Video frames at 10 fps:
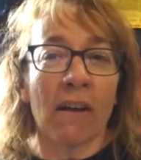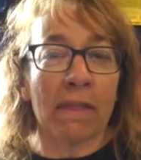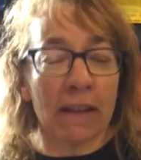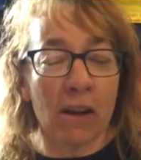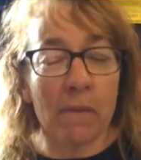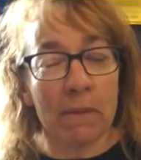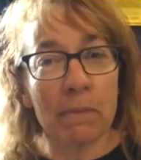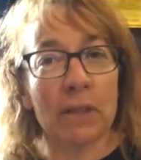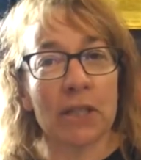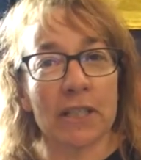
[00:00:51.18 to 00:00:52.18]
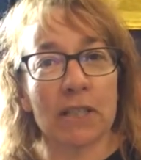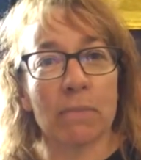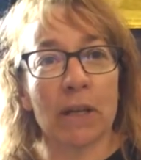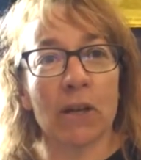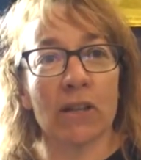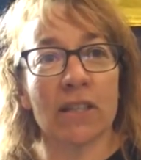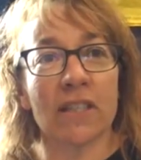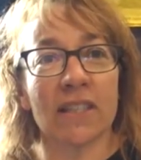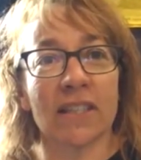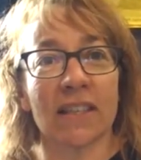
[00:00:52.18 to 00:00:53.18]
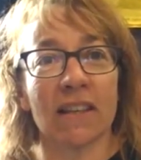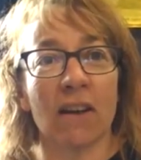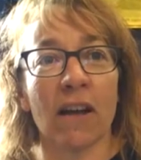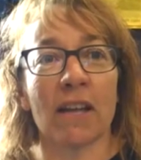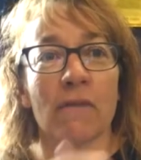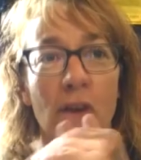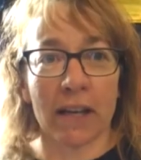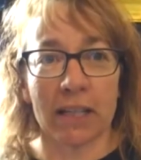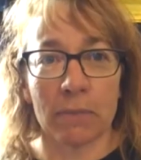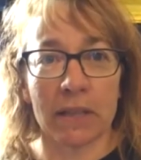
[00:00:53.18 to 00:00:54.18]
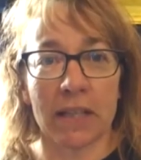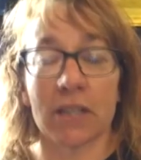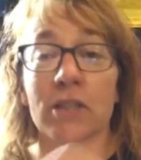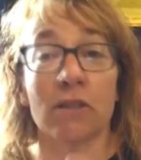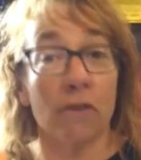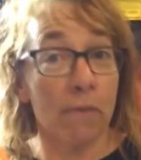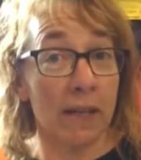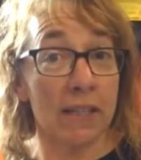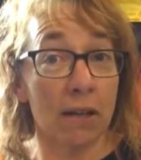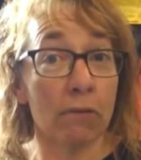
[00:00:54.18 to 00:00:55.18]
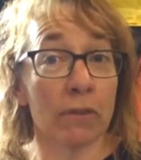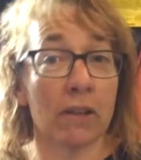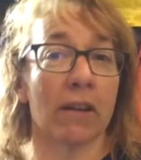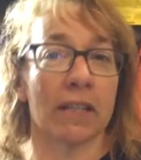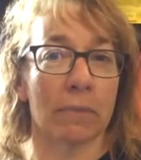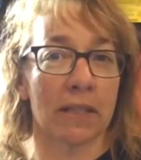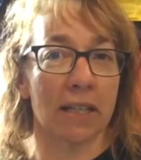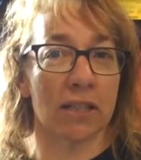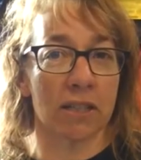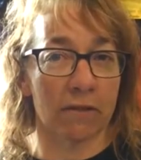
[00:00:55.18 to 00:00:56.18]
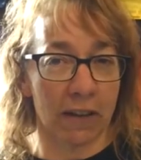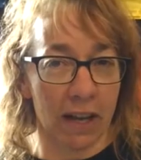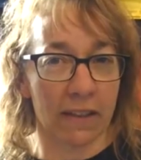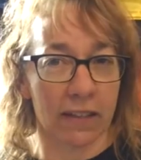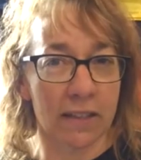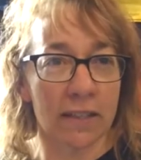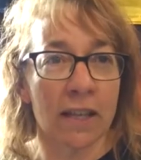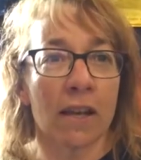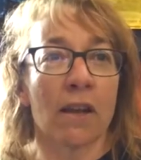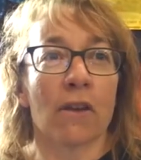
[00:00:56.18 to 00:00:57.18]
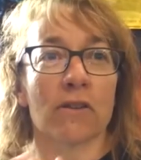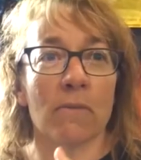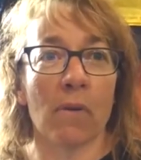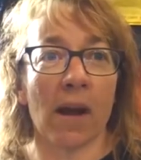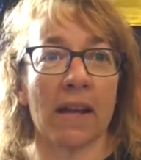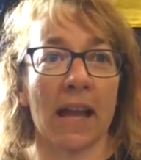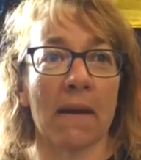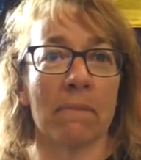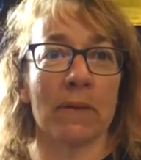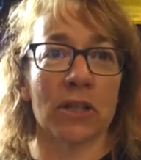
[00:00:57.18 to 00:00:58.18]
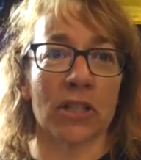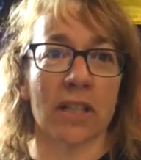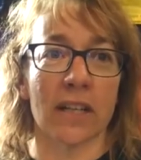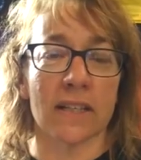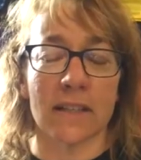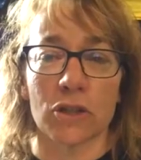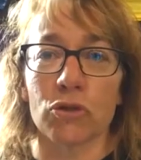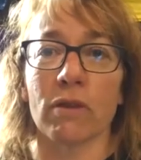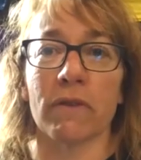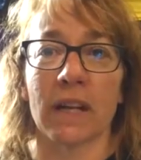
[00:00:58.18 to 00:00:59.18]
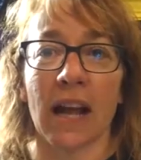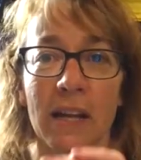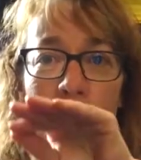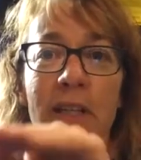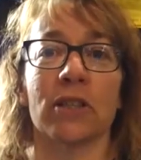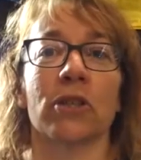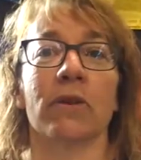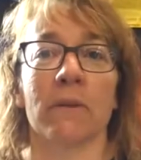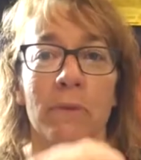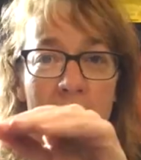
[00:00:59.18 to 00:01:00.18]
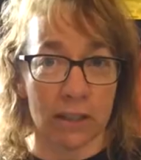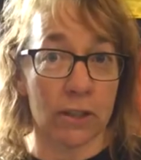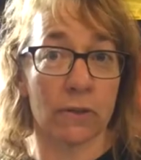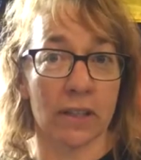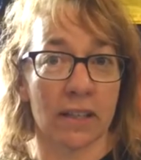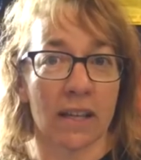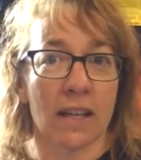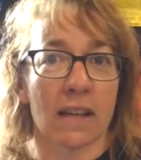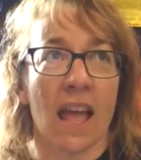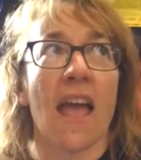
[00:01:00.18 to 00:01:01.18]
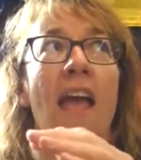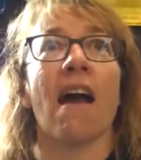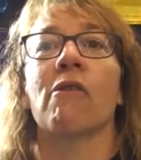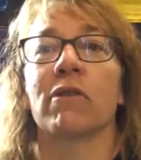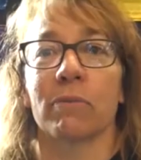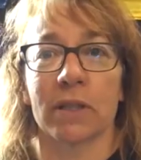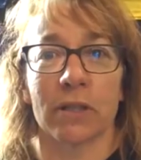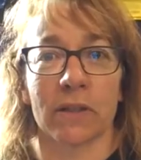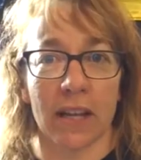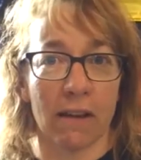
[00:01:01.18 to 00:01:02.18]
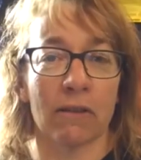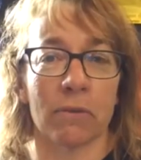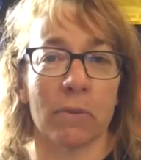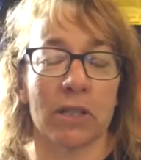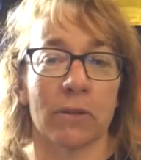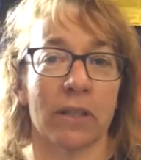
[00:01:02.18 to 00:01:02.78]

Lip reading: I think I'm ambitious because I have high expectations of myself and high expectations of others. So my ambition is a driven, hey, we can do it, we can do it. How can we do it? How can we do